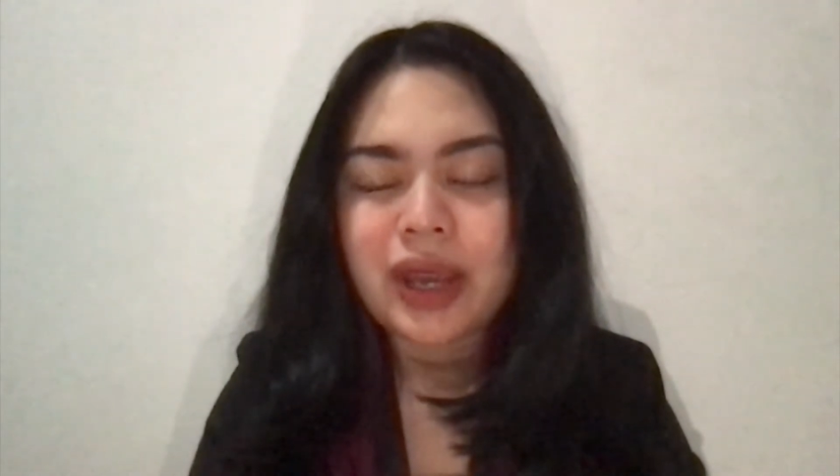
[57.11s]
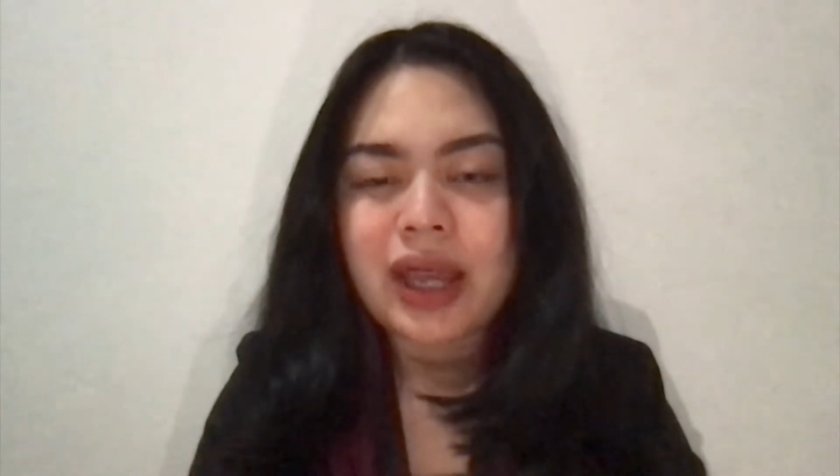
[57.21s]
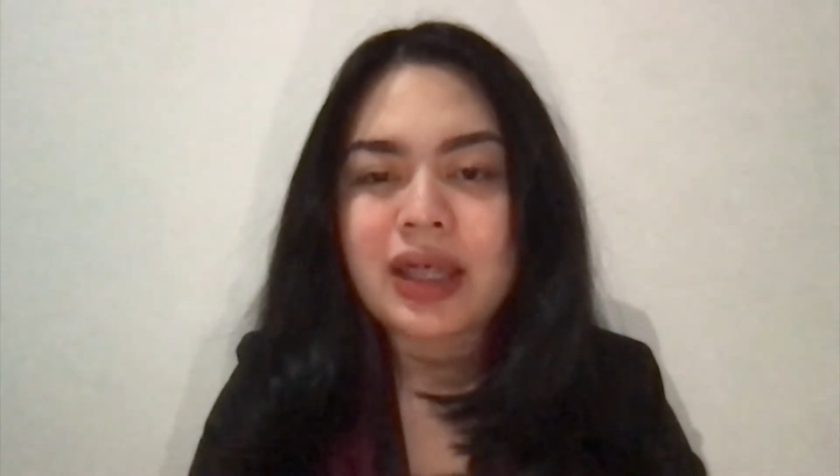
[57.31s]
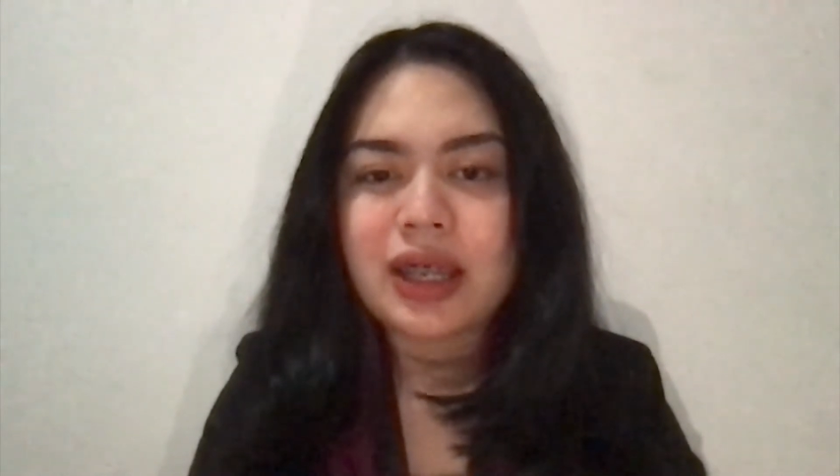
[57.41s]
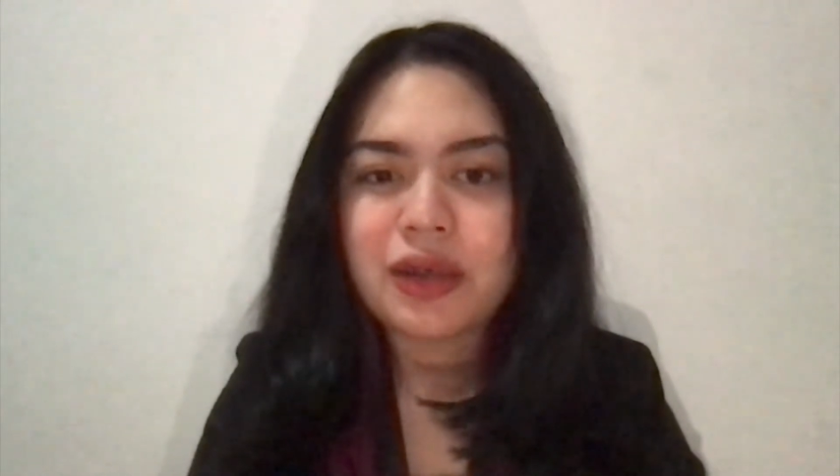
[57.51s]

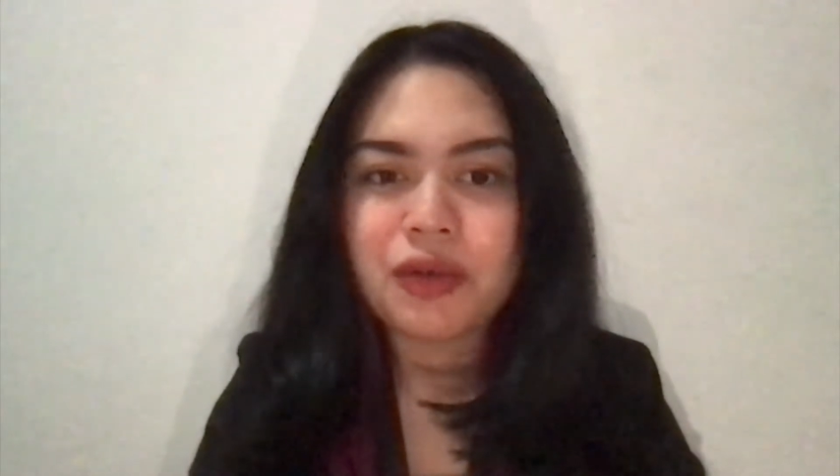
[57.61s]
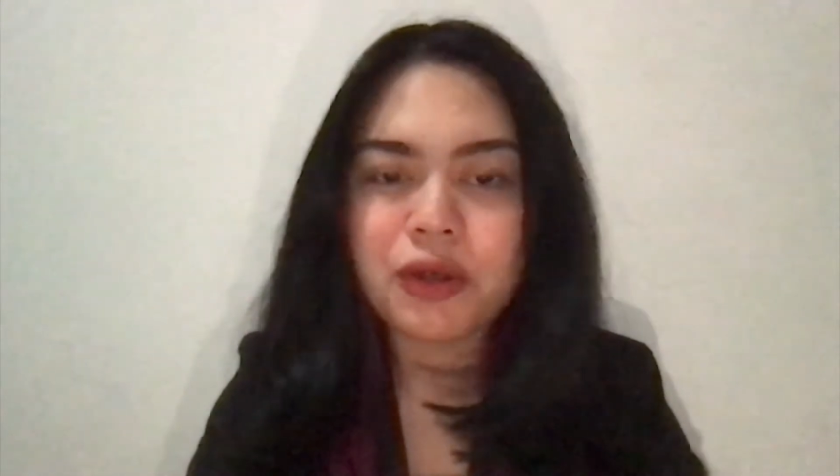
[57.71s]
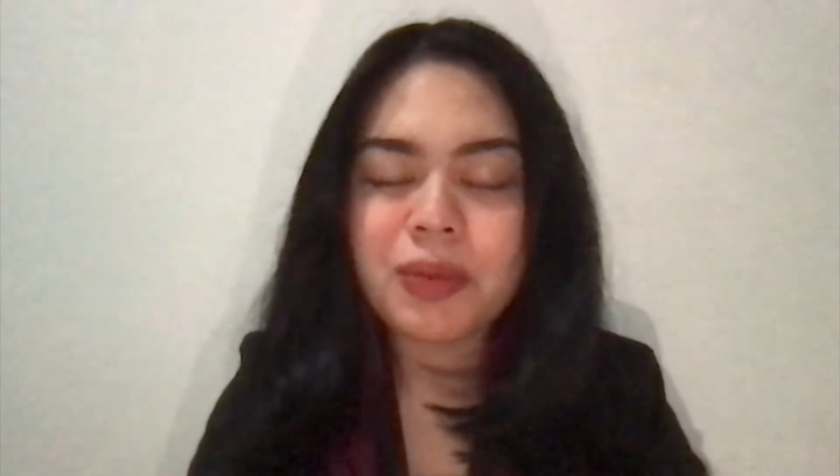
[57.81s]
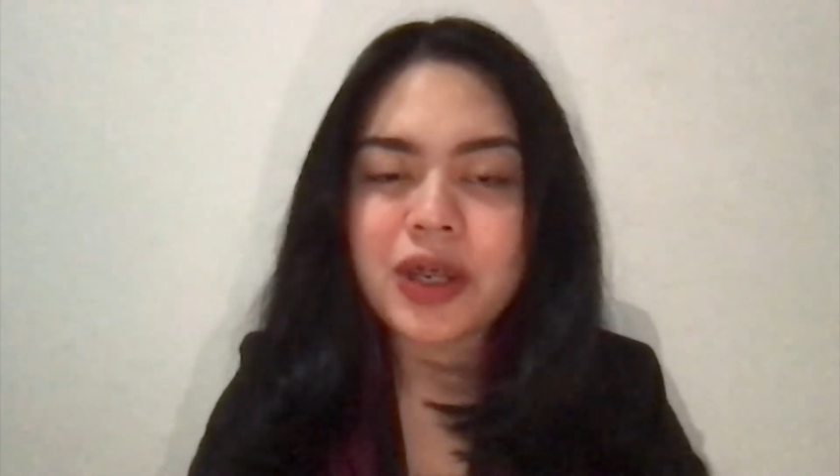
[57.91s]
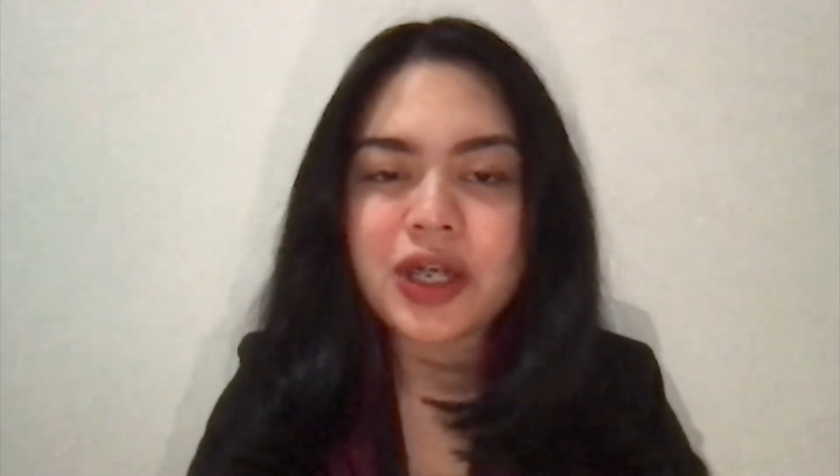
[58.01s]
The
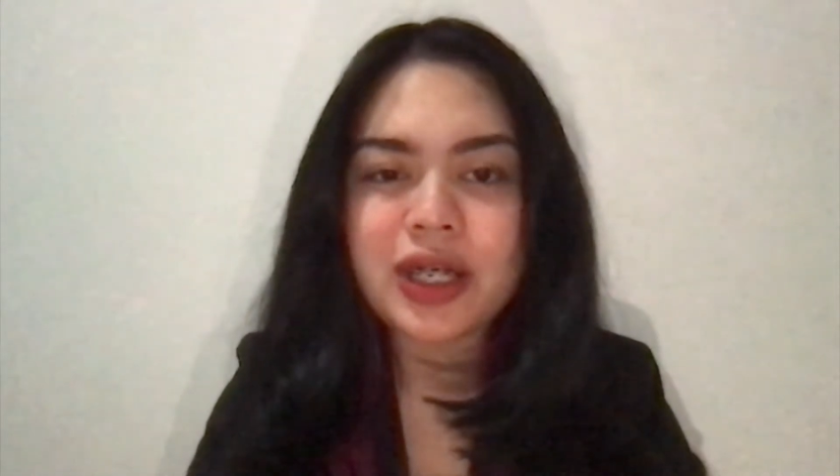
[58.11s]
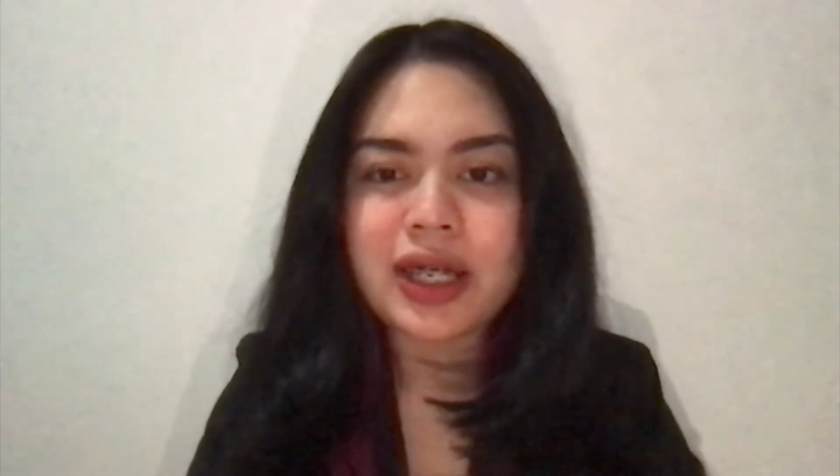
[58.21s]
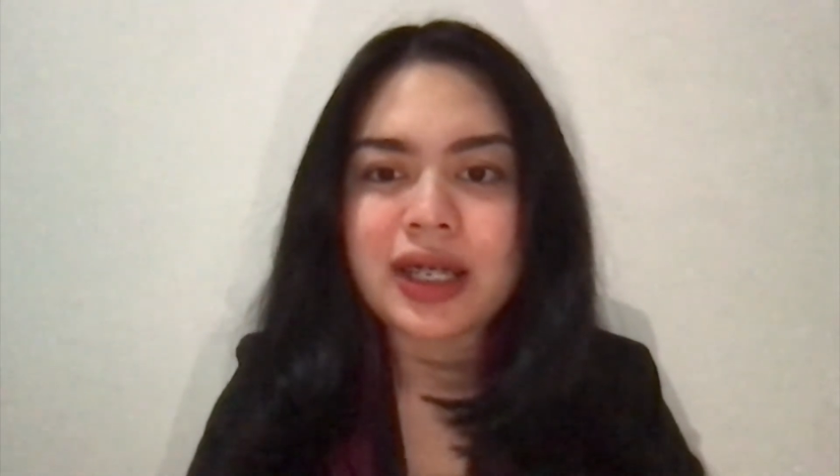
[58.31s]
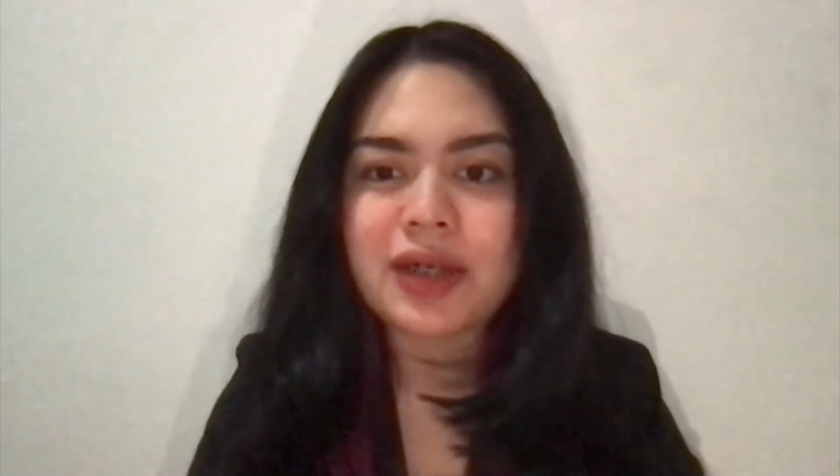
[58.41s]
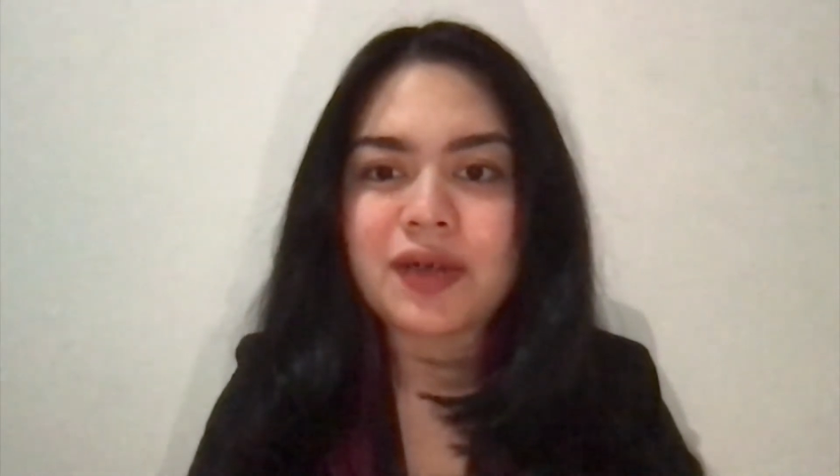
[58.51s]
information in
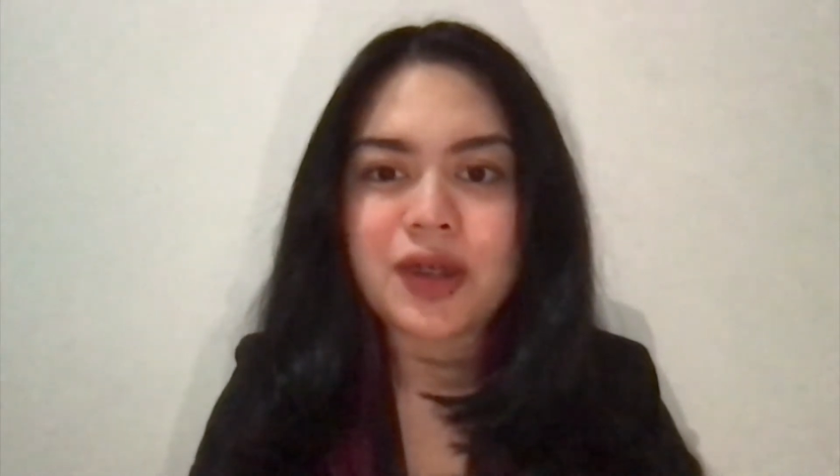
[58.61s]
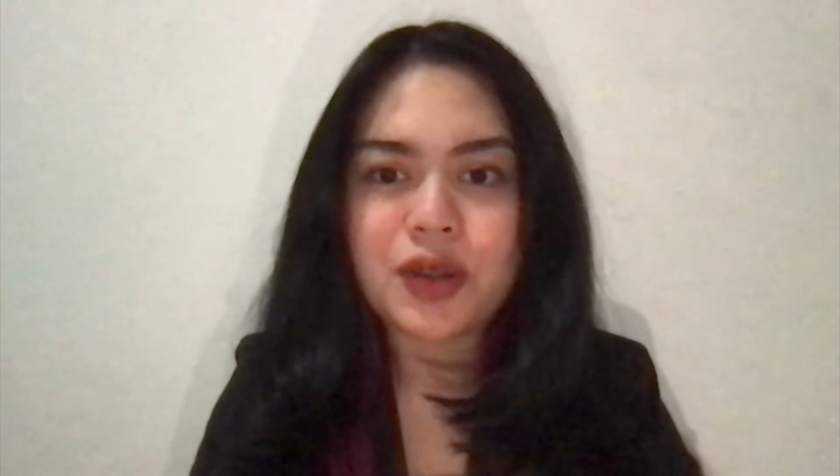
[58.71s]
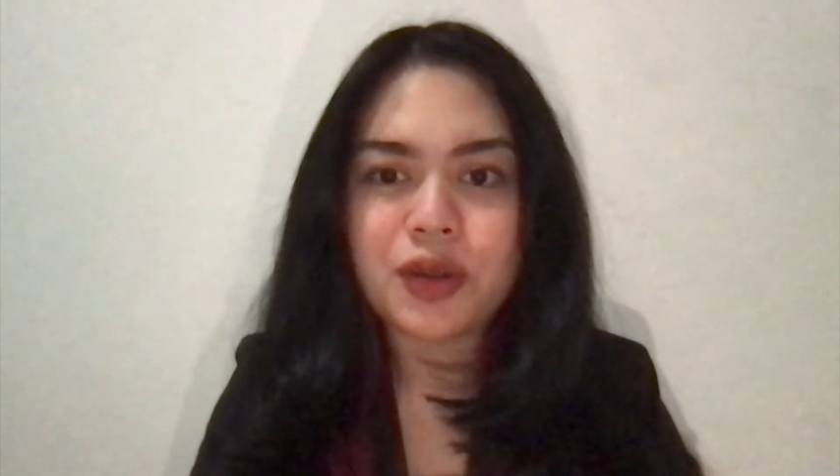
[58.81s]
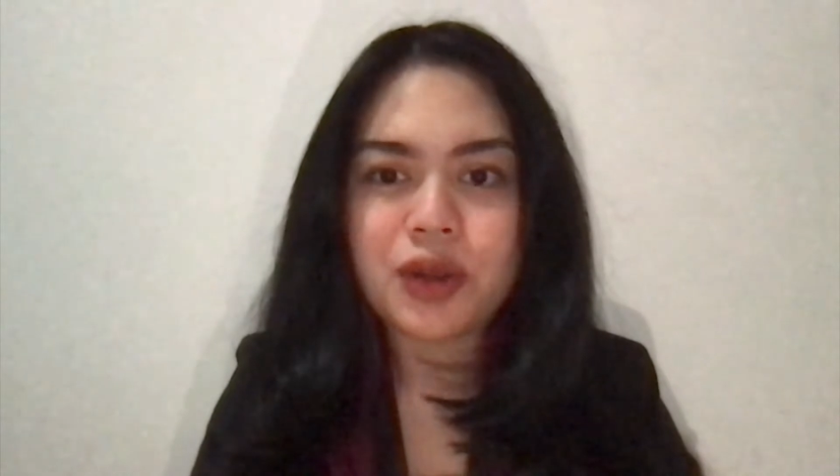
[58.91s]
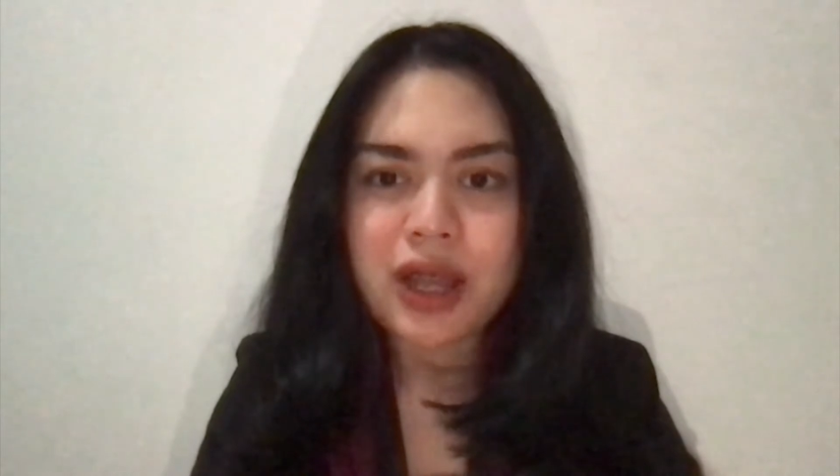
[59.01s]
this video